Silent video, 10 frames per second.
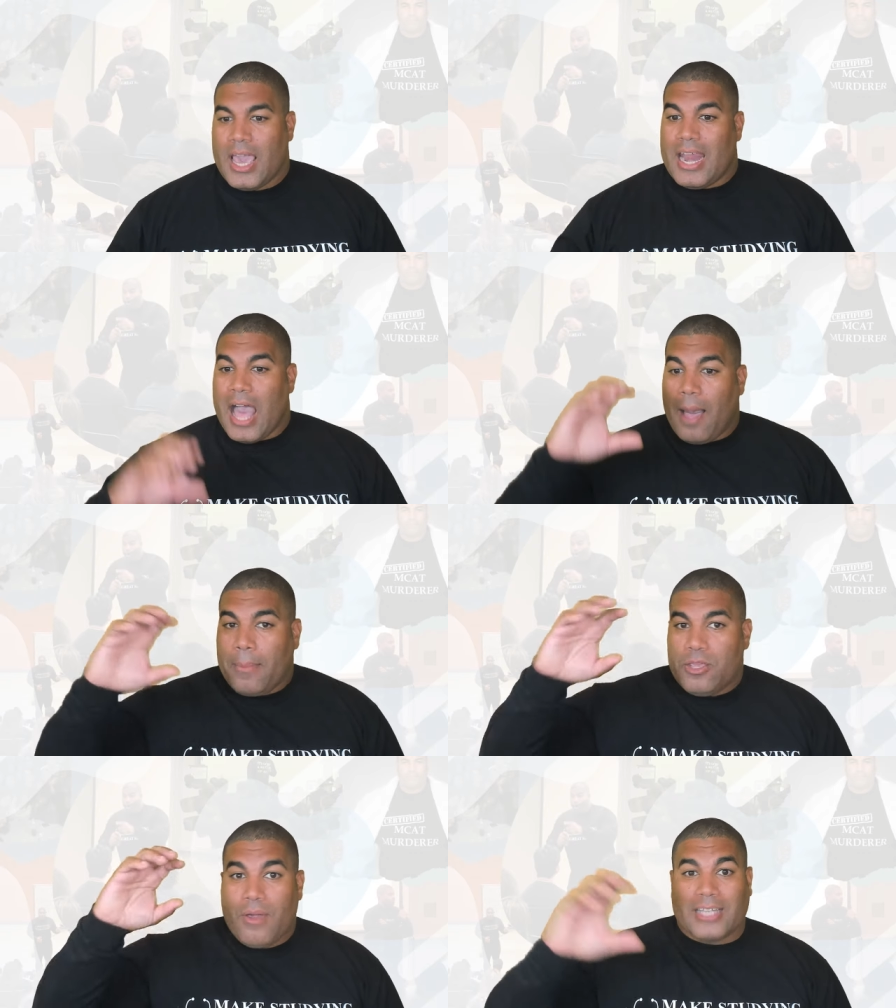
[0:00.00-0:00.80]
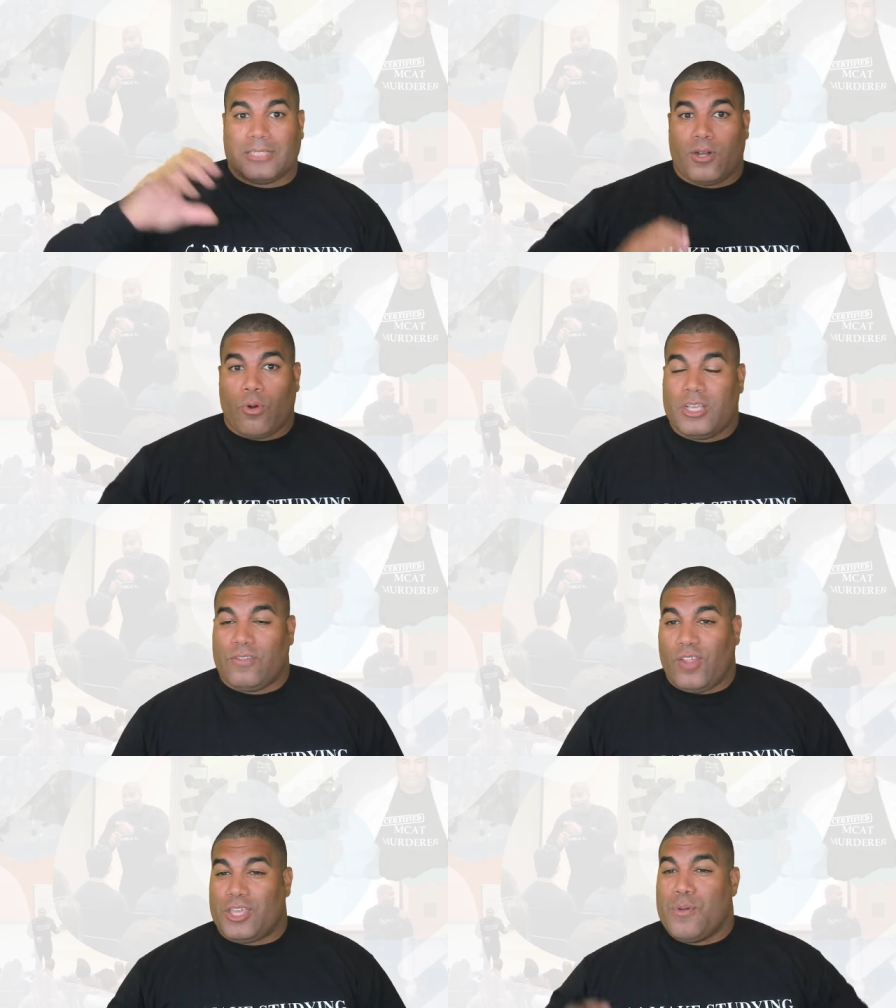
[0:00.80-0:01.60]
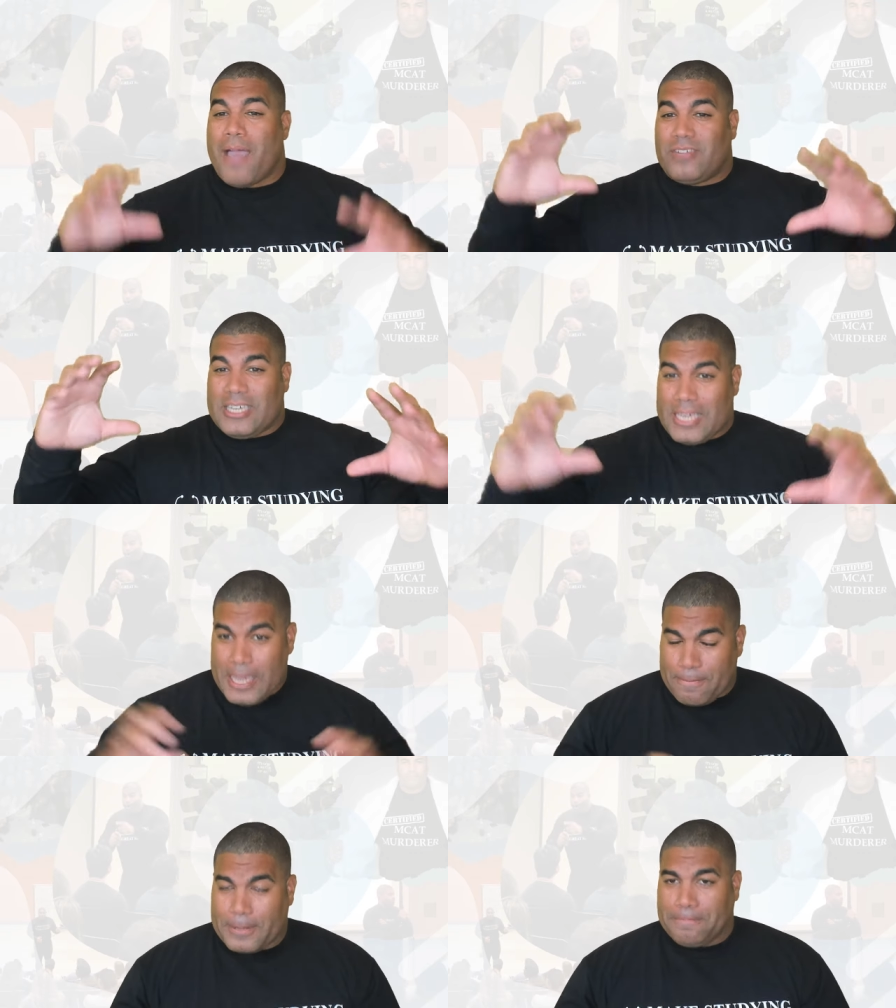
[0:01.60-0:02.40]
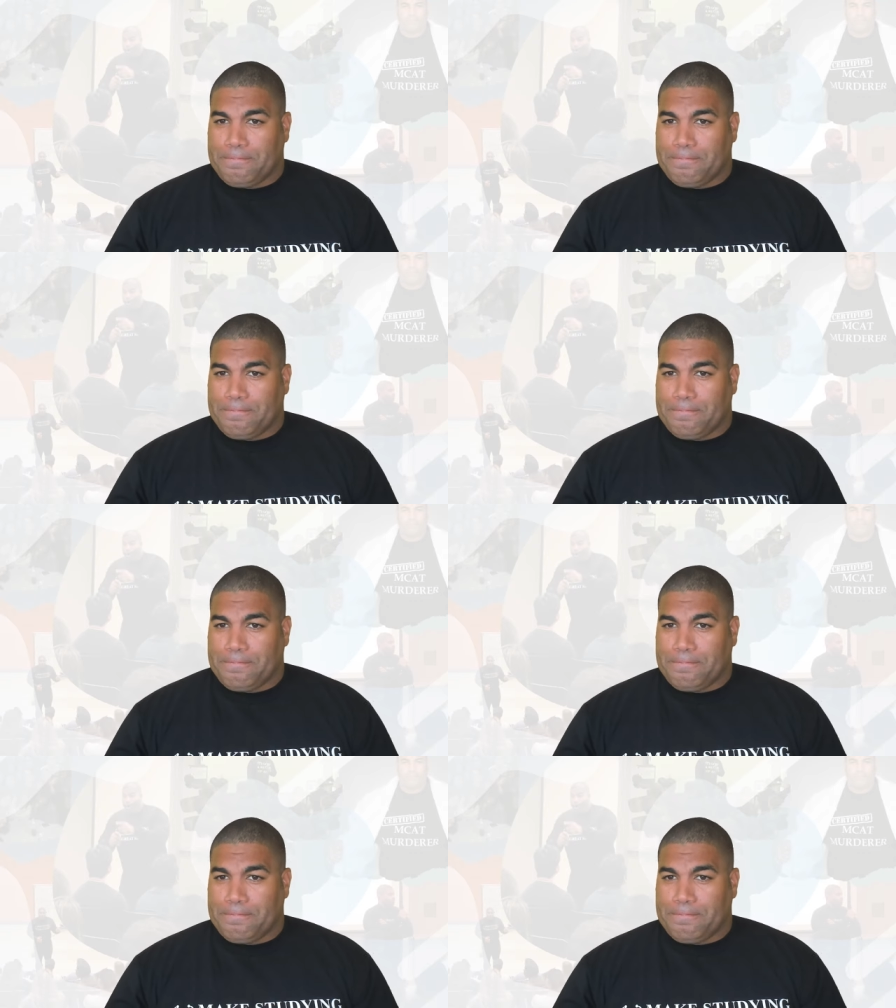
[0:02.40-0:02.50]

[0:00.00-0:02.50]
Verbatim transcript: And how many of you guys as minorities feel like you have to keep